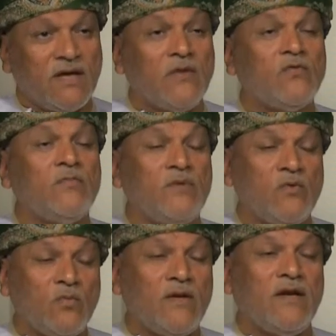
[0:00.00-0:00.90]
and we
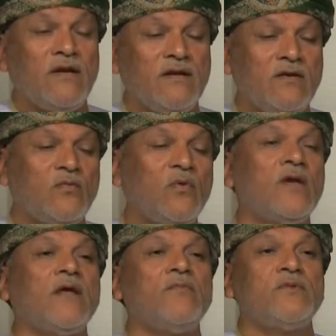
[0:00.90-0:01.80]
be well
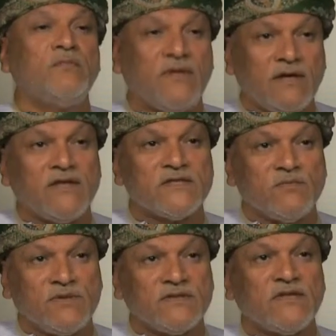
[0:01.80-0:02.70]
welcomed by the
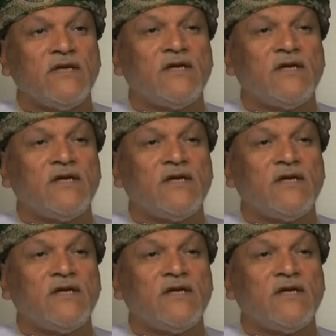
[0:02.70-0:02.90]
customers